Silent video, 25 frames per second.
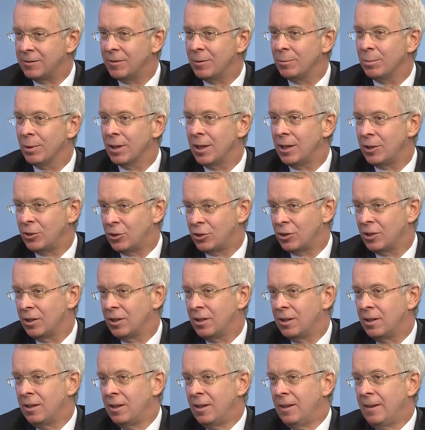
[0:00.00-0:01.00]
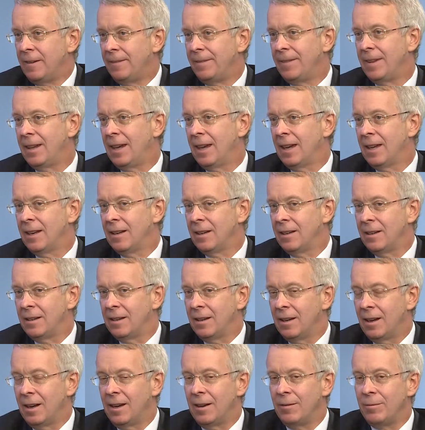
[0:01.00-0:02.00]
of ablation,
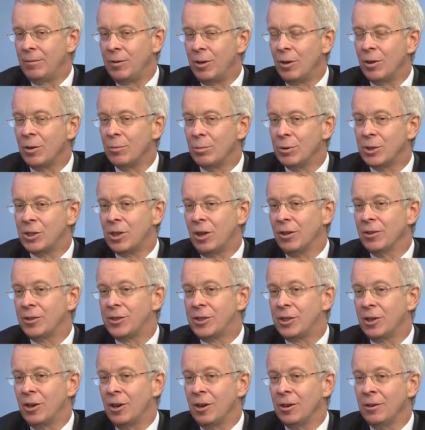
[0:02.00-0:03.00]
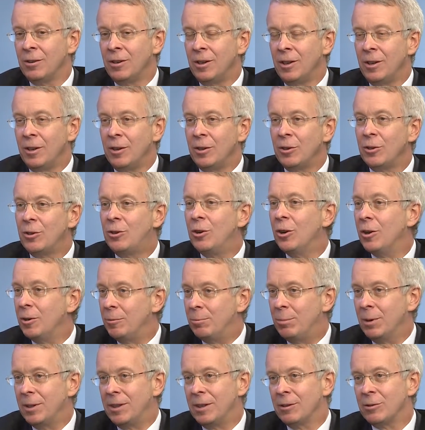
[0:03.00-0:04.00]
and you know, the results are
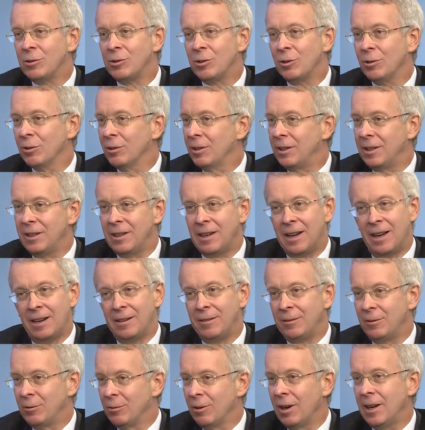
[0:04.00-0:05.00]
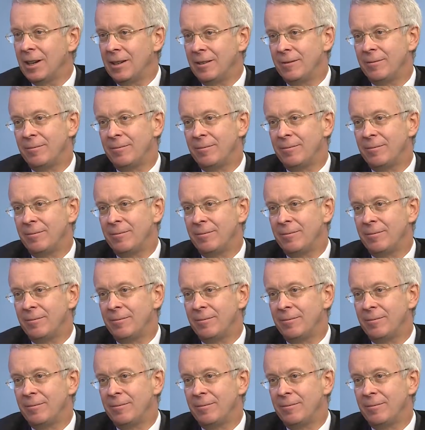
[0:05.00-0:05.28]
good, but they're certainly not great.